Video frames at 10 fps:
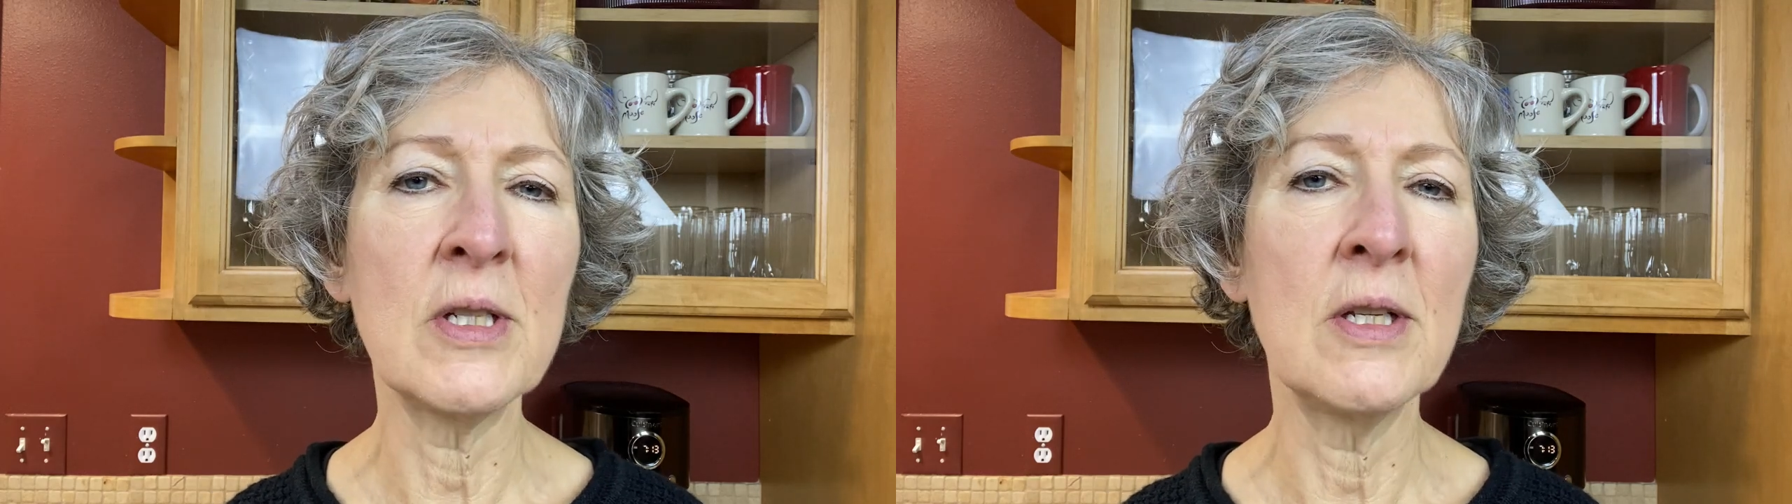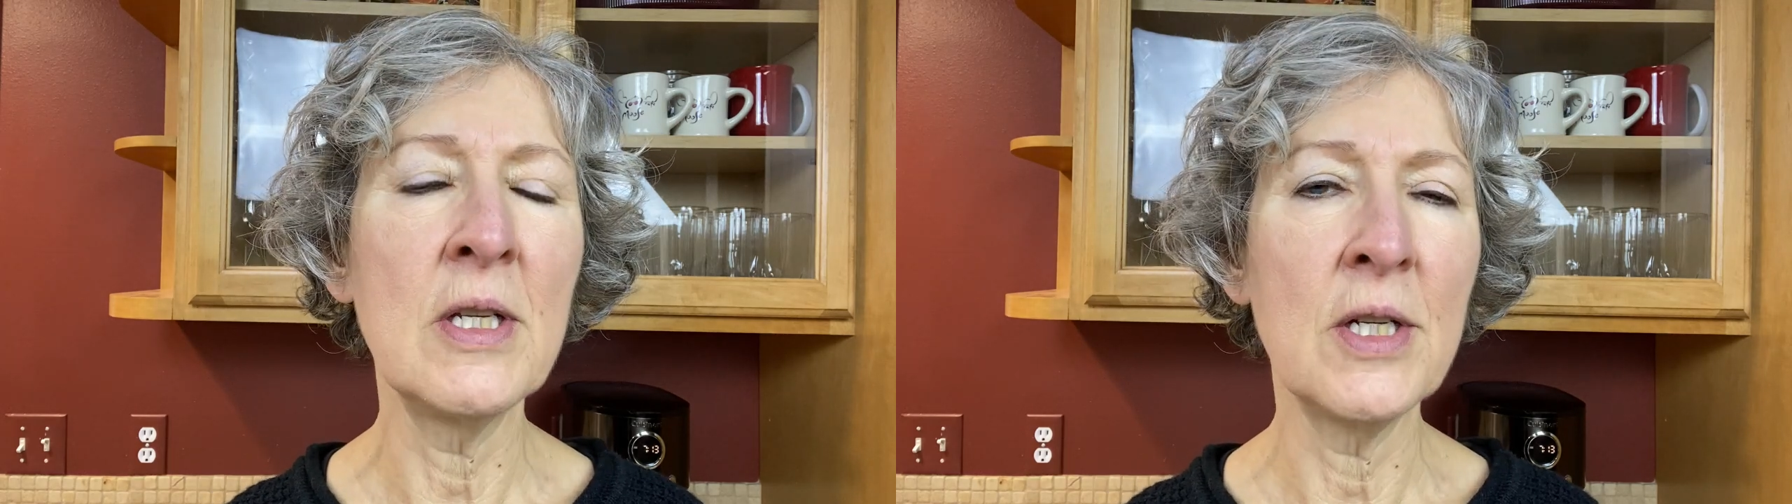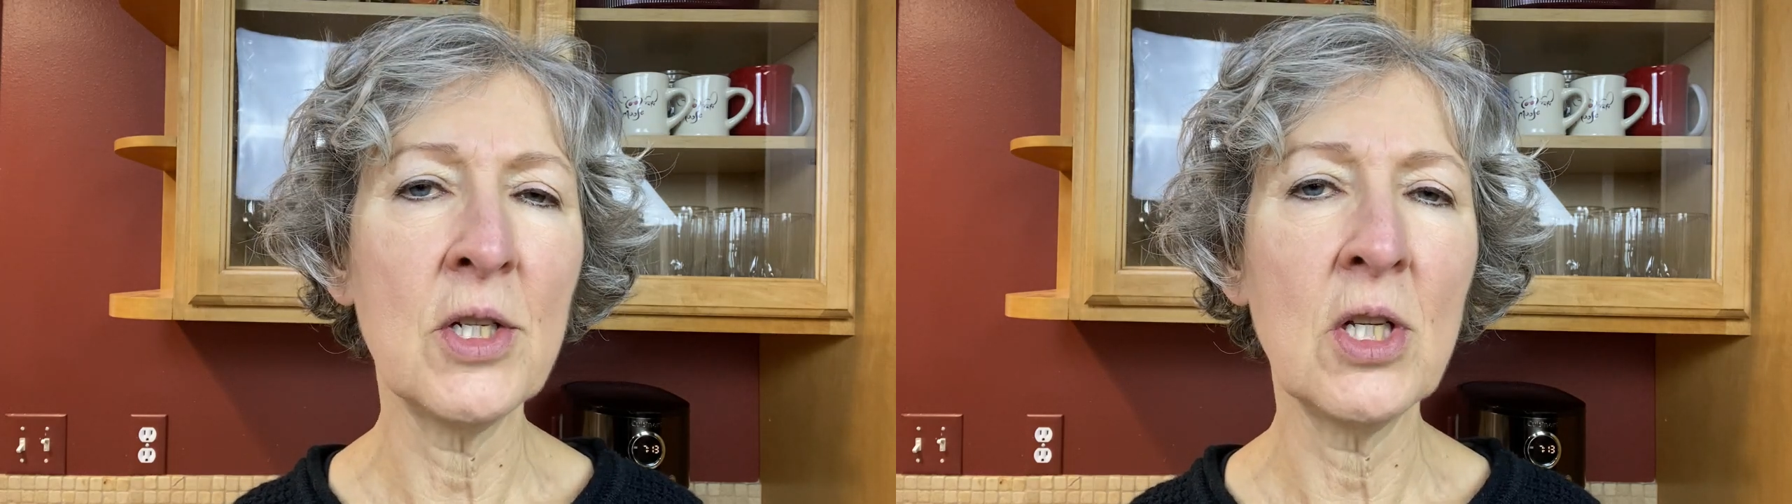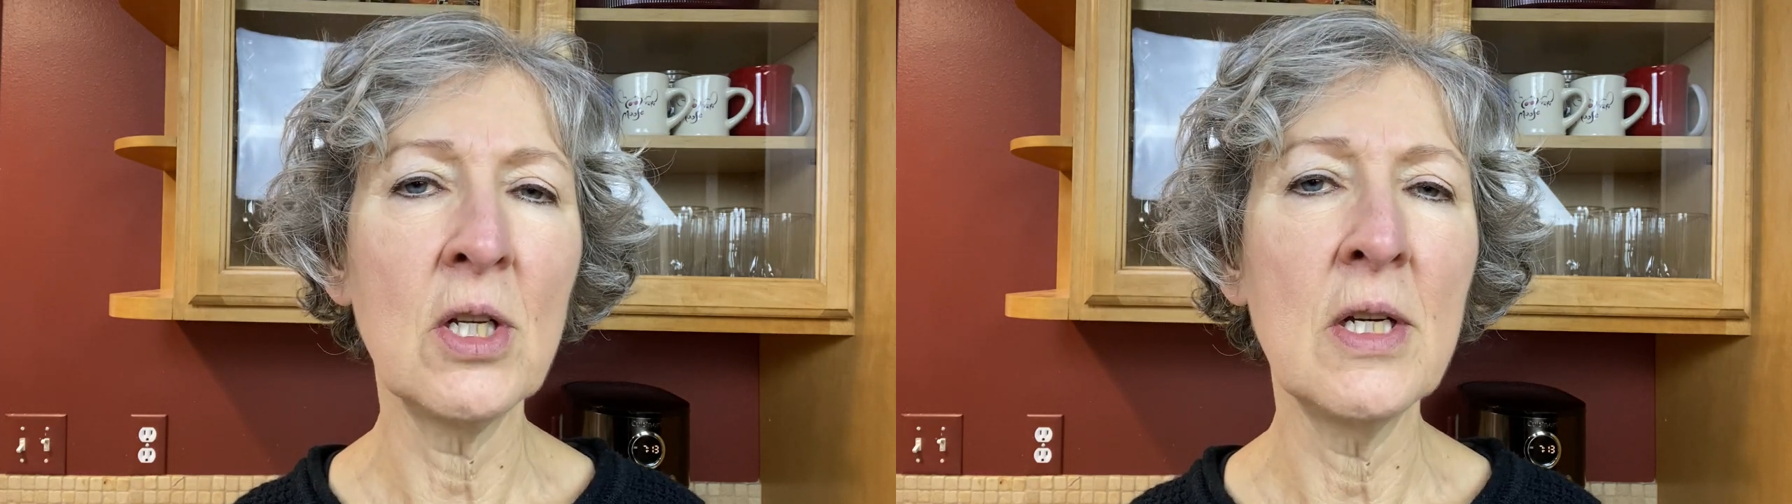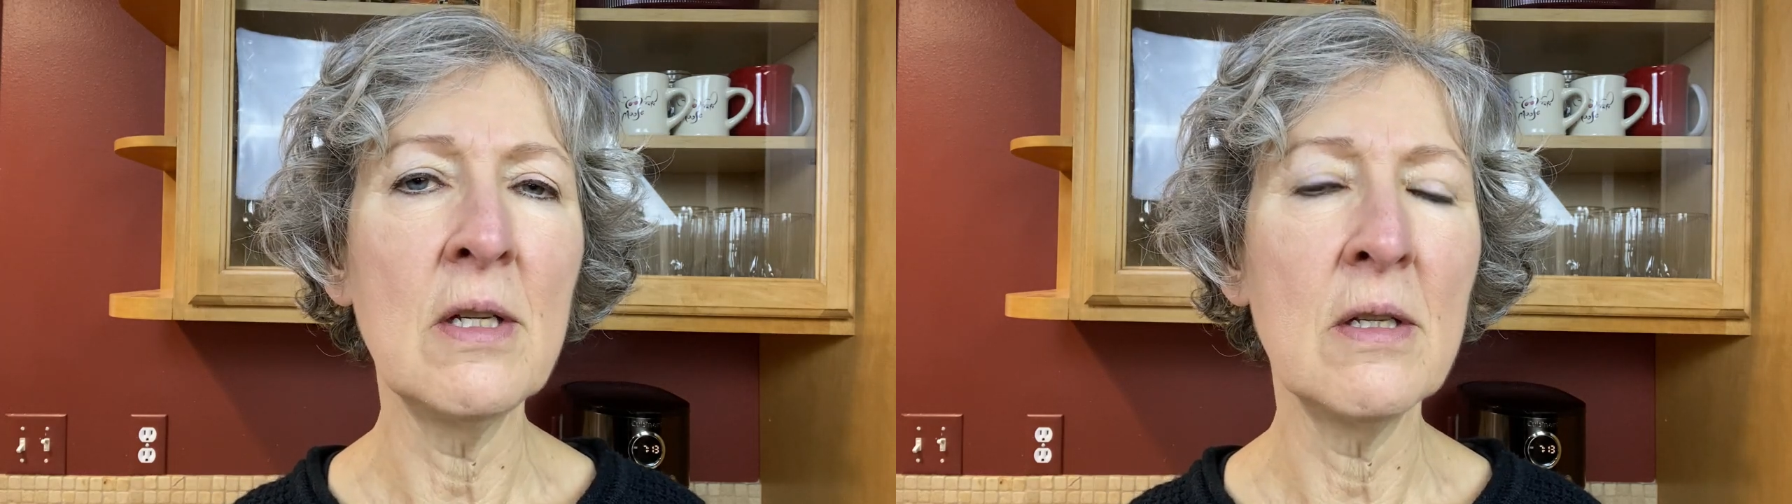
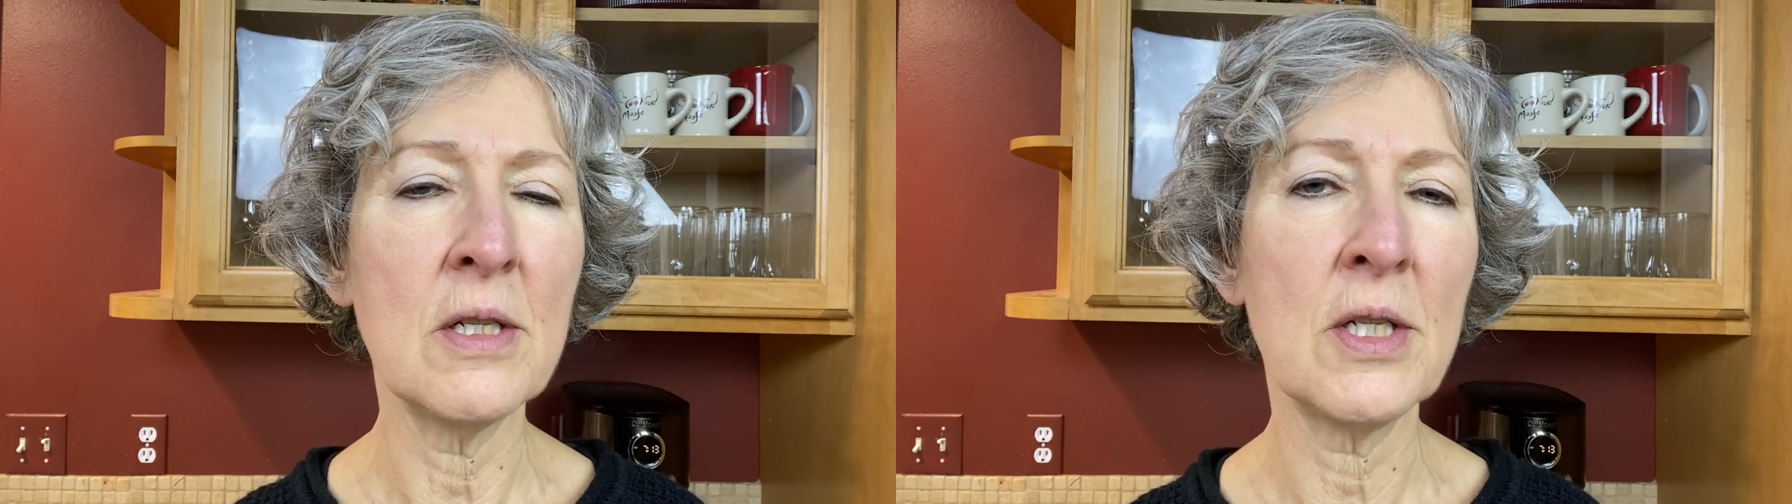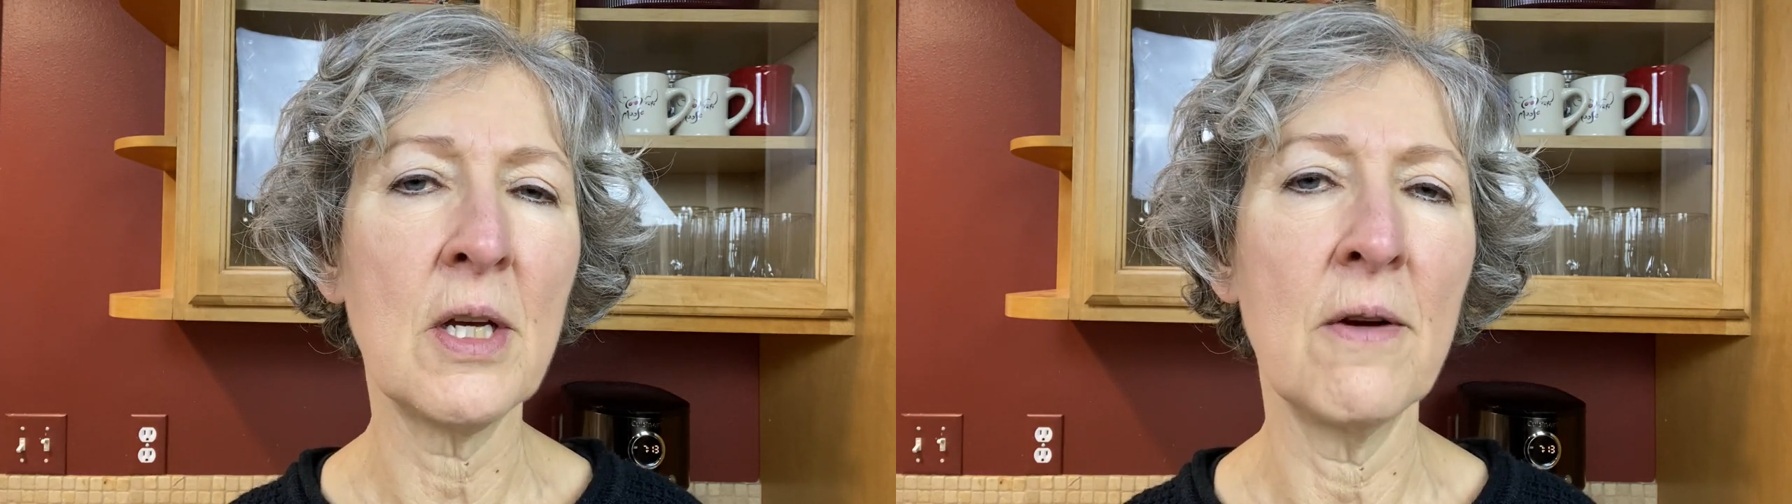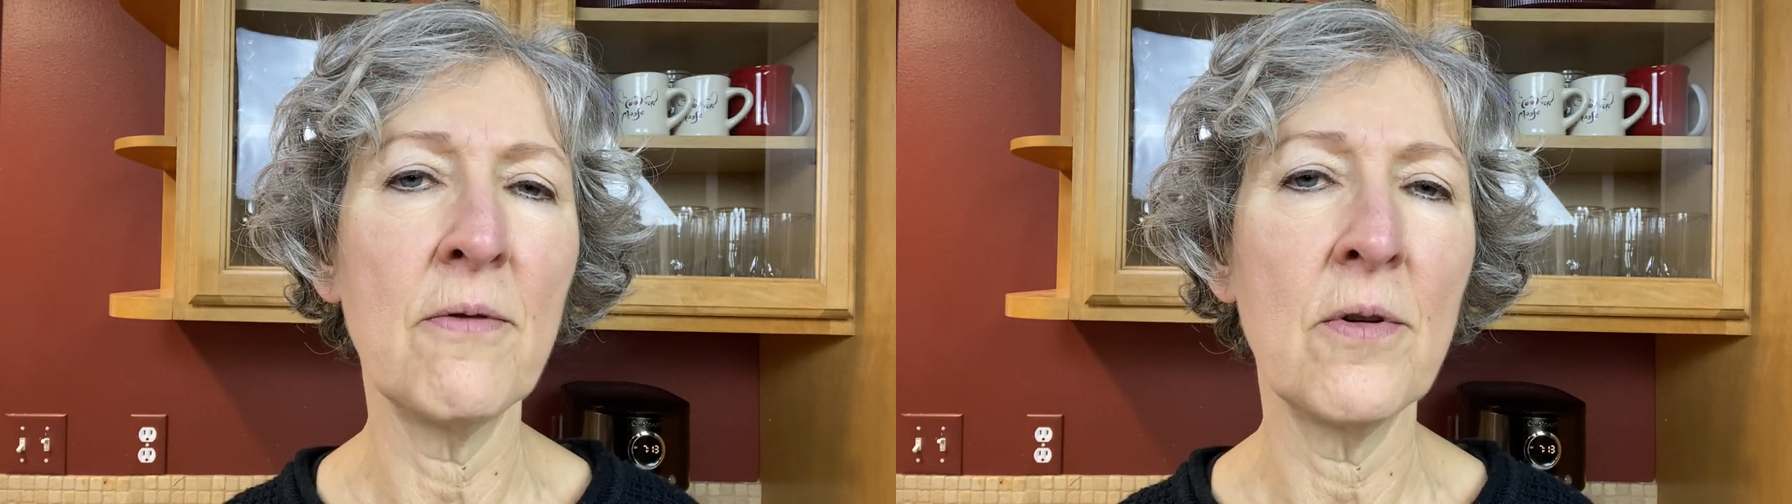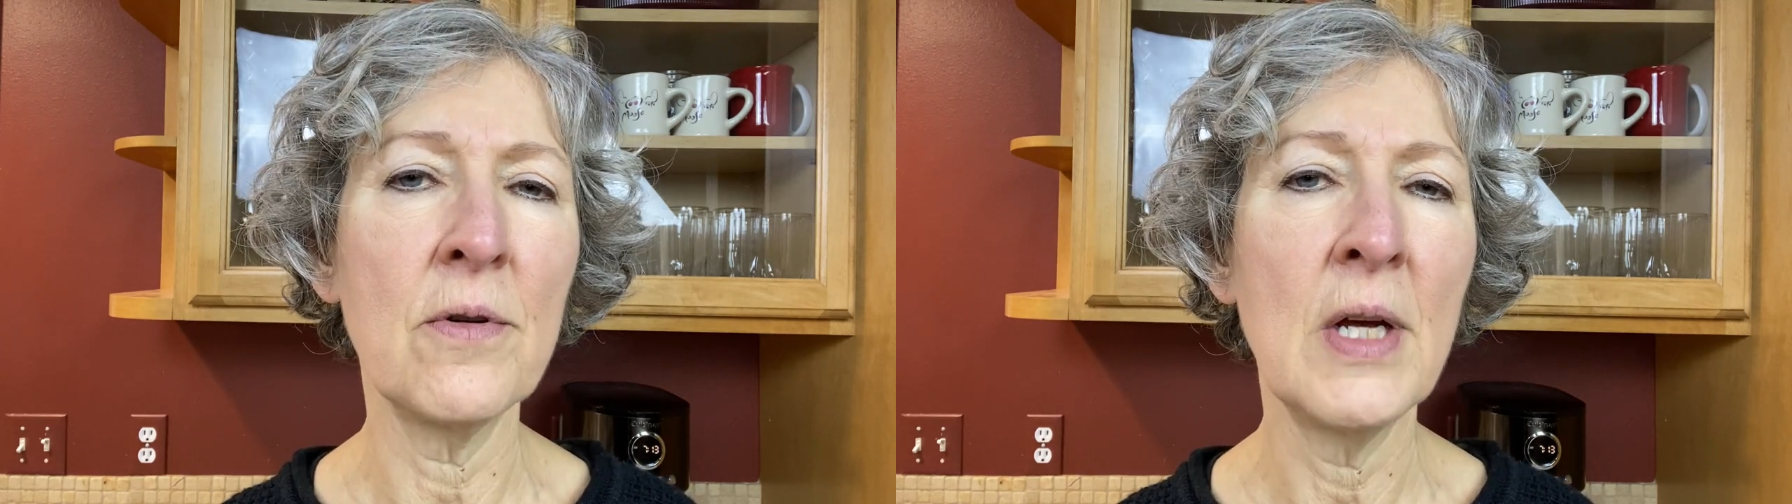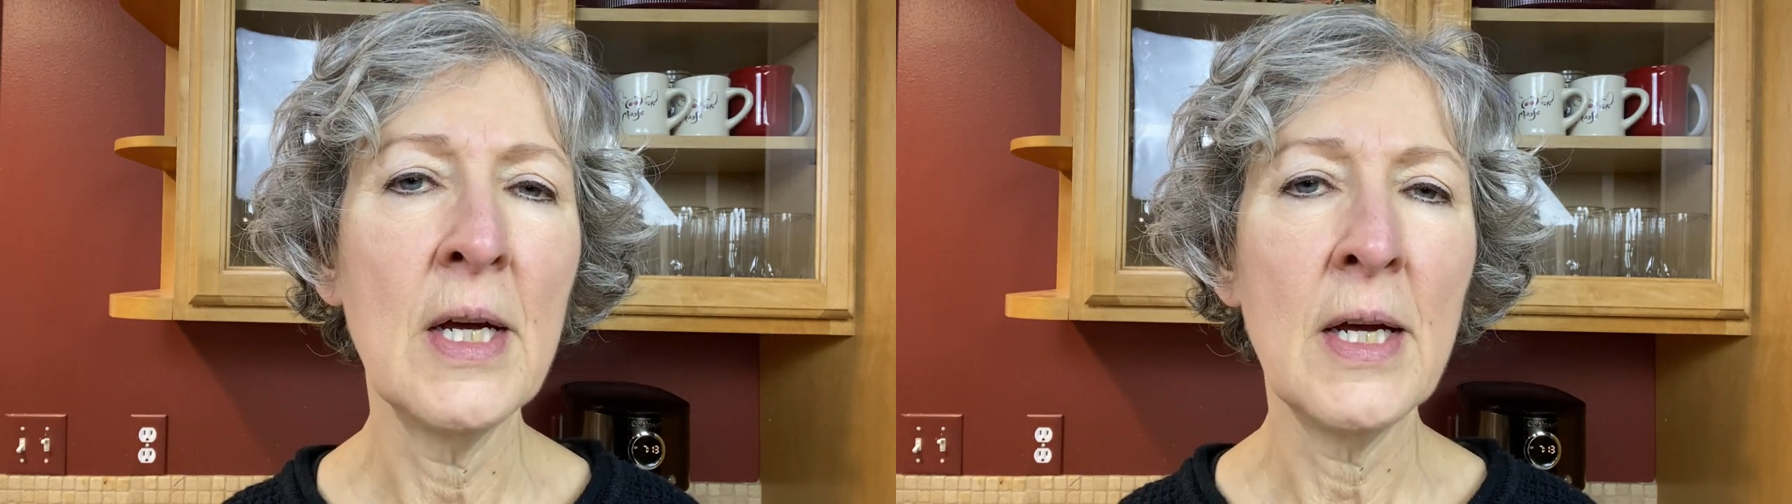initially discovered